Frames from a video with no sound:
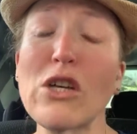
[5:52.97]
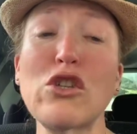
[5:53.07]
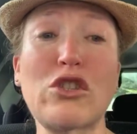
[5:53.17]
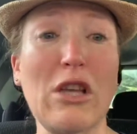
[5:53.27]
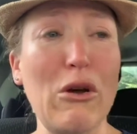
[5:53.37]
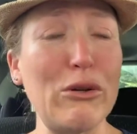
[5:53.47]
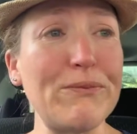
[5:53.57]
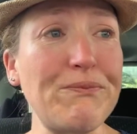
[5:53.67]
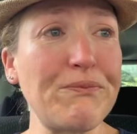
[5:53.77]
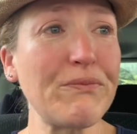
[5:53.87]
so
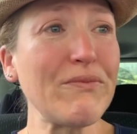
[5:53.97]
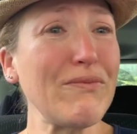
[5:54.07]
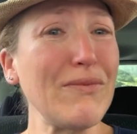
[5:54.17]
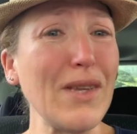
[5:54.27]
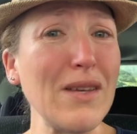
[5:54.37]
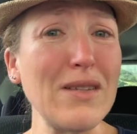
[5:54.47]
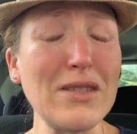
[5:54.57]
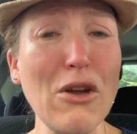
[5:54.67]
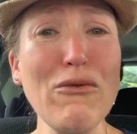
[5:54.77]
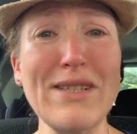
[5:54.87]

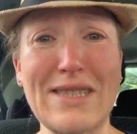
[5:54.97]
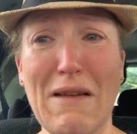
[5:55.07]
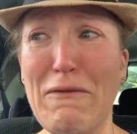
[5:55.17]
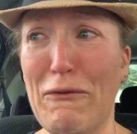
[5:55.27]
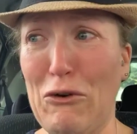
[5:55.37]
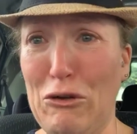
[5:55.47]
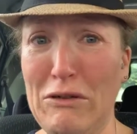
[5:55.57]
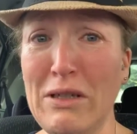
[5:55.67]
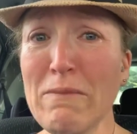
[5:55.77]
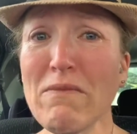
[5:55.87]
resentful.